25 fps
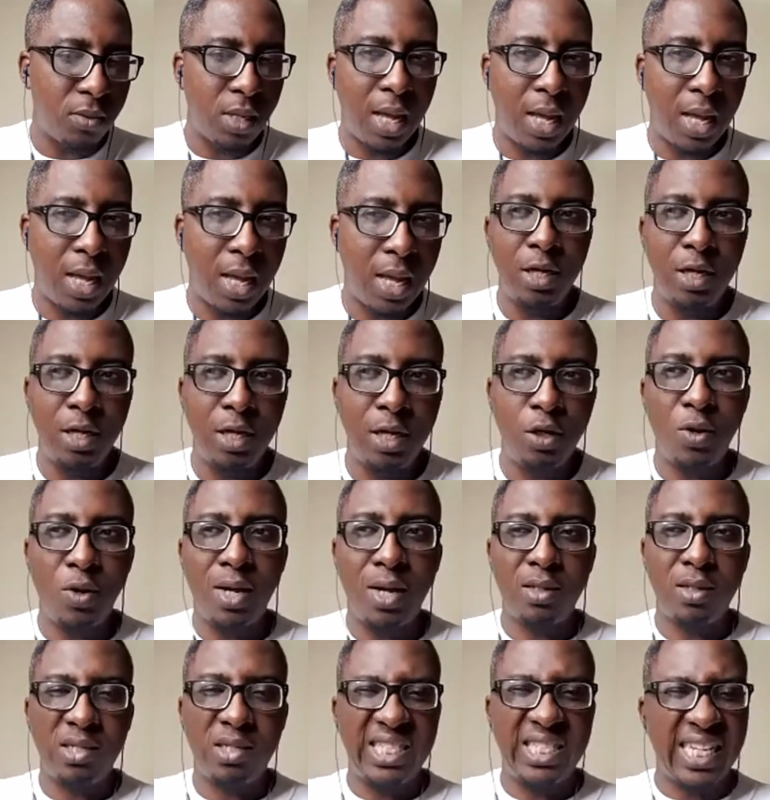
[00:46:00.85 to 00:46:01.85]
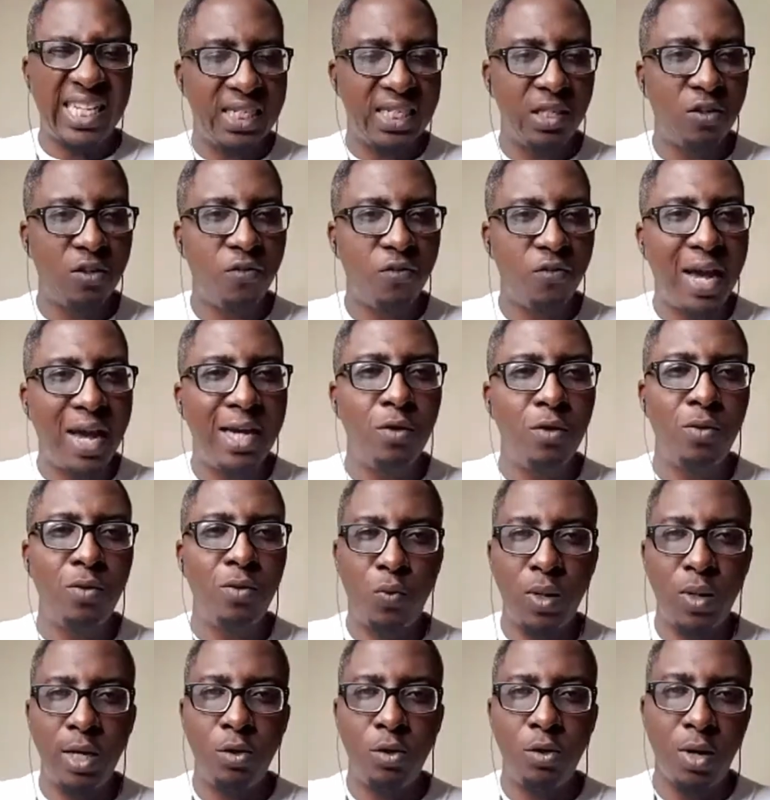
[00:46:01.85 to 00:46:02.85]
and you are satisfied with
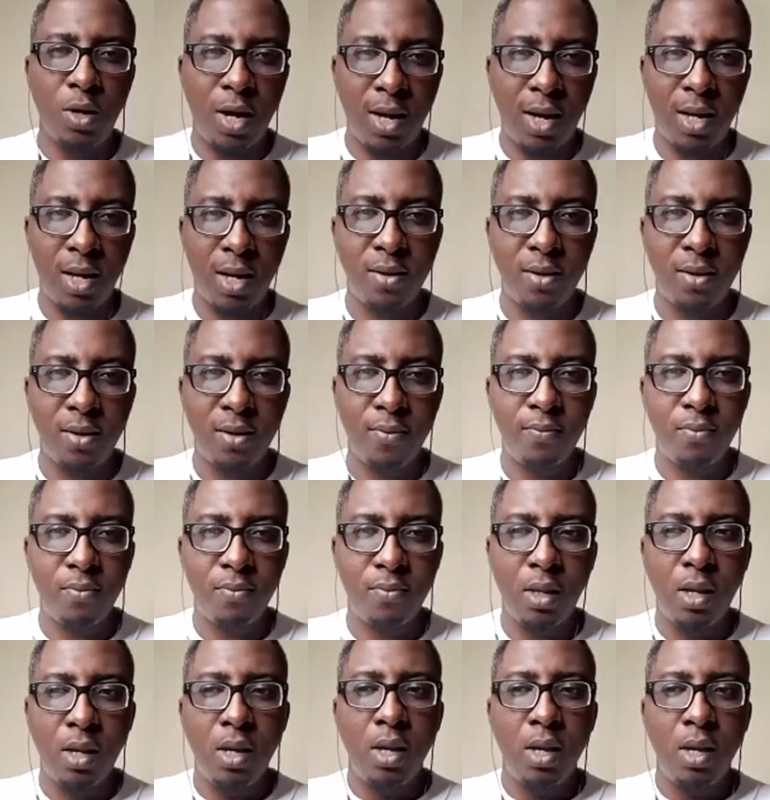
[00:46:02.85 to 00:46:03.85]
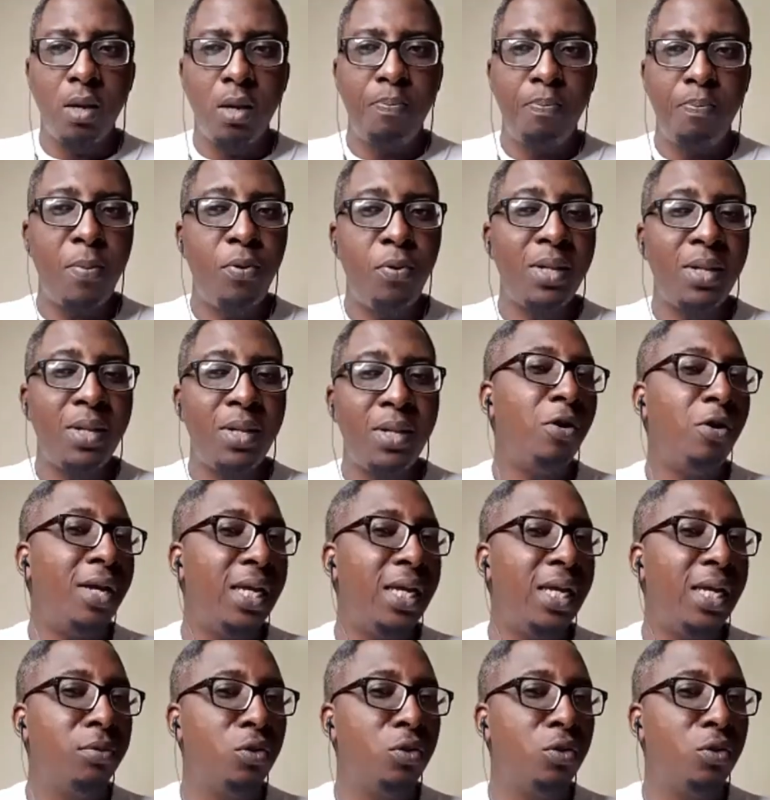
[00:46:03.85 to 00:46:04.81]
where you are. People that are not able to